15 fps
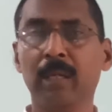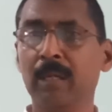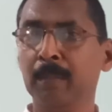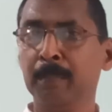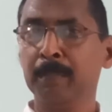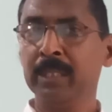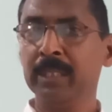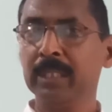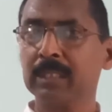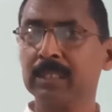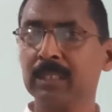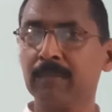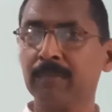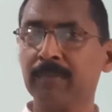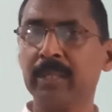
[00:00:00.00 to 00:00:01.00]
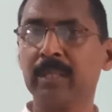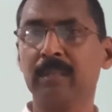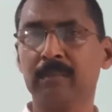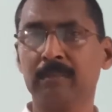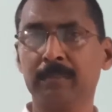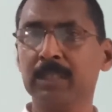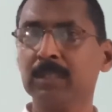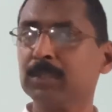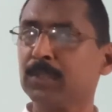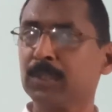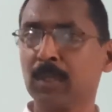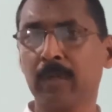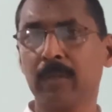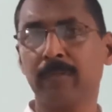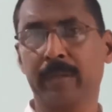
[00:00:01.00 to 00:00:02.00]
Miniature wing means
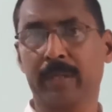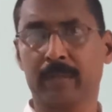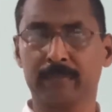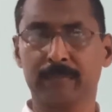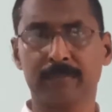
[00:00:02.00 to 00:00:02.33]
short wing.